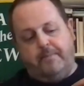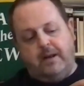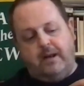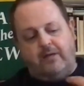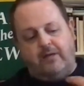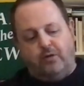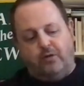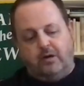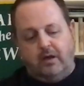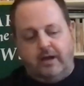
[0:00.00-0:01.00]
lifelong
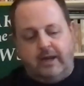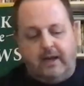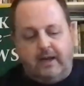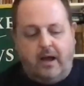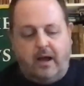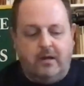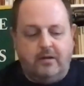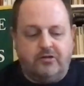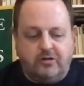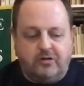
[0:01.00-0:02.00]
learning
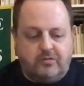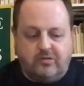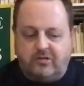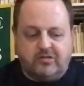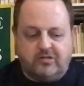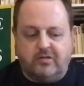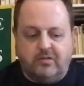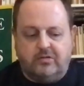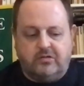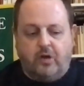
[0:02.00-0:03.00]
should just
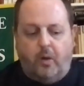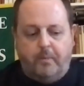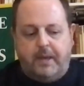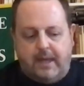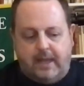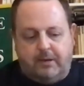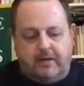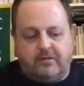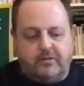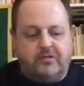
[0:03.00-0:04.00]
stop being
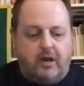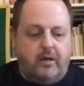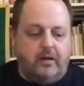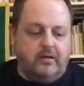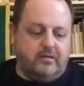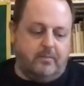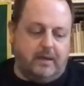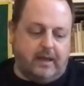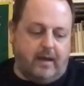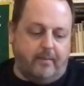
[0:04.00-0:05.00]
political slogans and
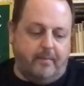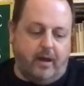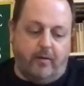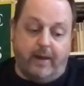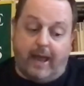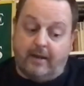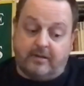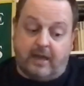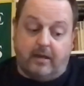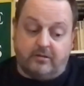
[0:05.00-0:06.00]
become a
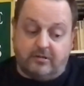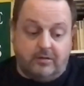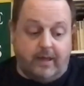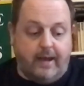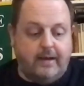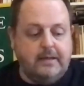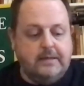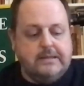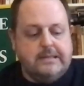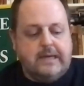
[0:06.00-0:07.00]
reality. How to do that.
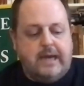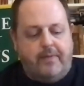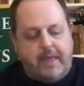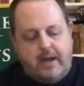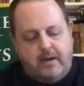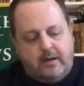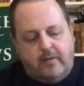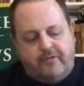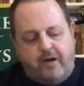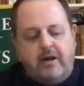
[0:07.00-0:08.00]
And then a
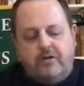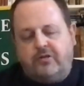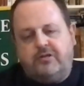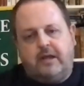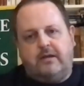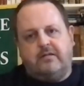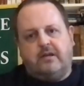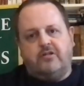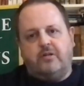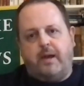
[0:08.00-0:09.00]
very interesting
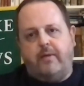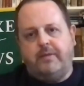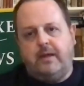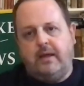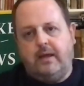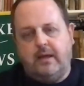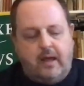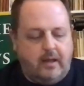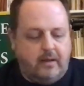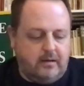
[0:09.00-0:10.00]
discussion about the
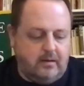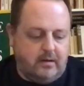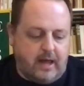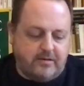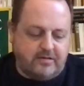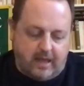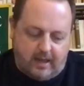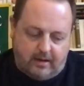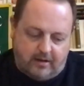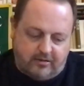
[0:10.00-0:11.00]

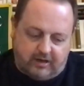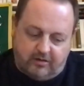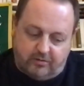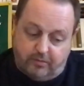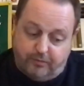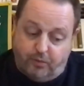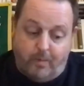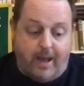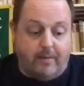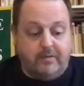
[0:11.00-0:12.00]
88 Education
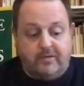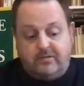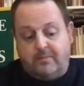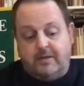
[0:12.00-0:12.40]
Reform Act, with some